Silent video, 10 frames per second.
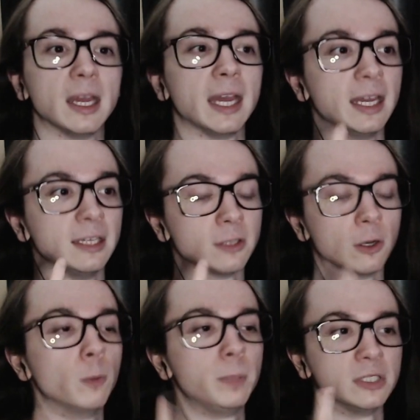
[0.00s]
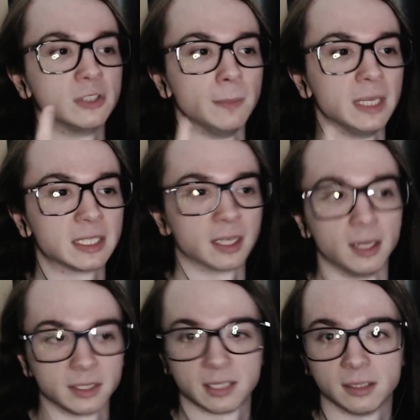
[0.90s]
and hoping to make
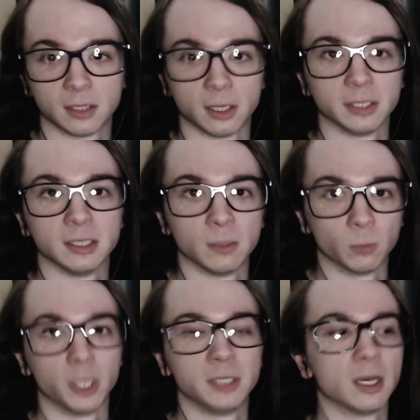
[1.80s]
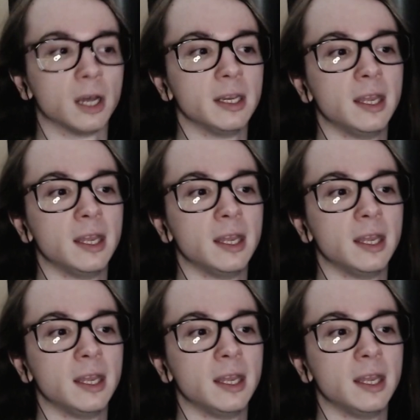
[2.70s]
content on it and whatnot